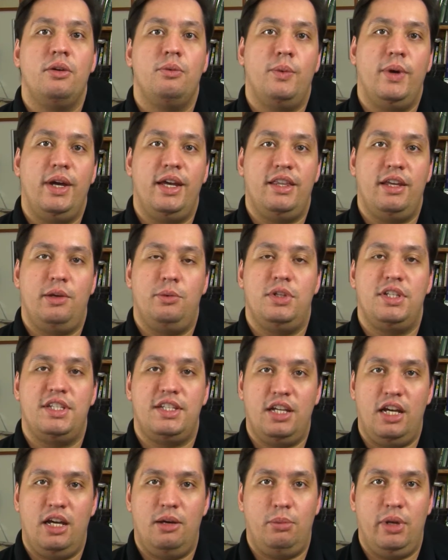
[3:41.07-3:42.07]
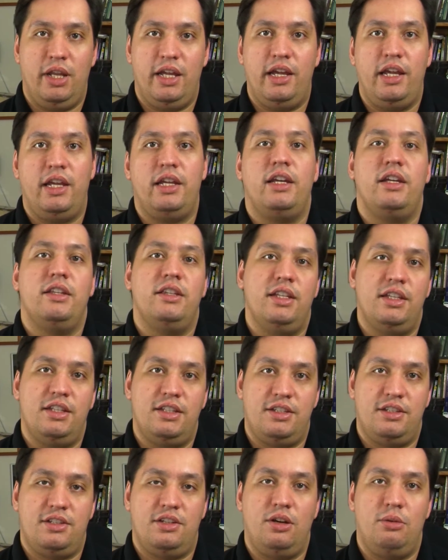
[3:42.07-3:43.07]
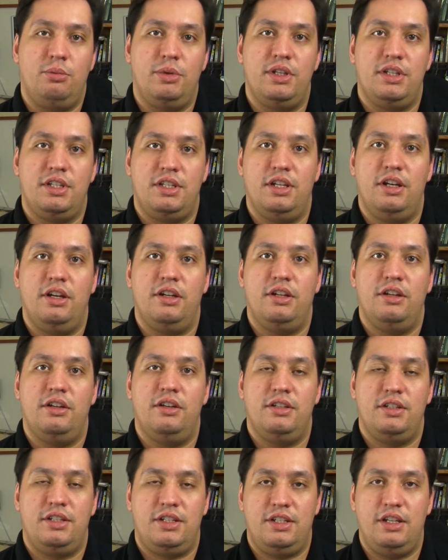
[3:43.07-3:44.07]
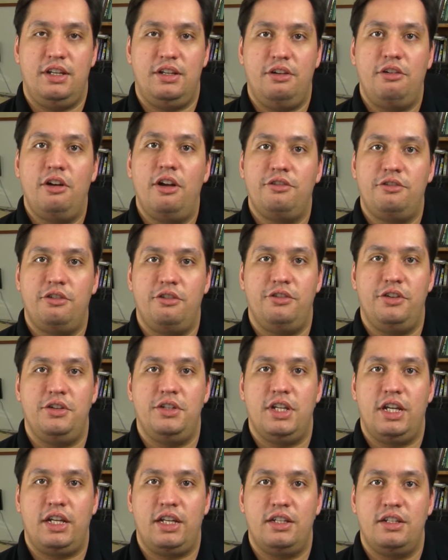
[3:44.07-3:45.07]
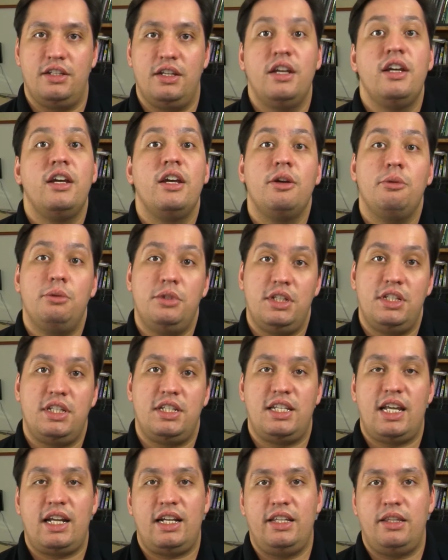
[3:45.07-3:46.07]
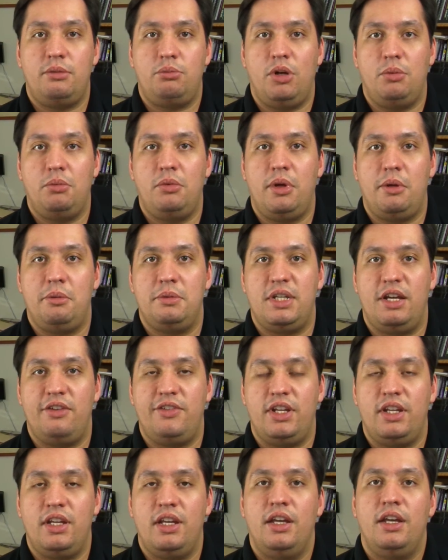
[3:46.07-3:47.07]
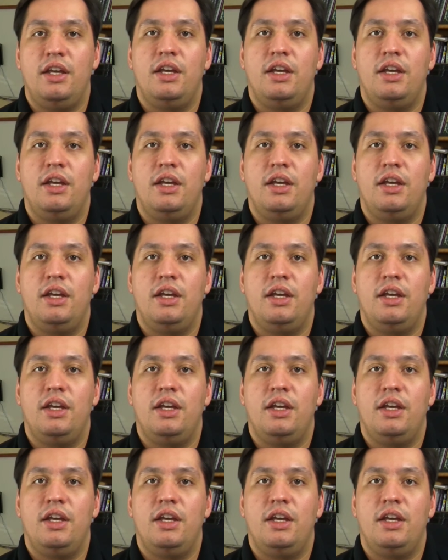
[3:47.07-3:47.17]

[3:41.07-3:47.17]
where they would start playing and then stop and stutter after a few seconds, which is exactly the problem I was having.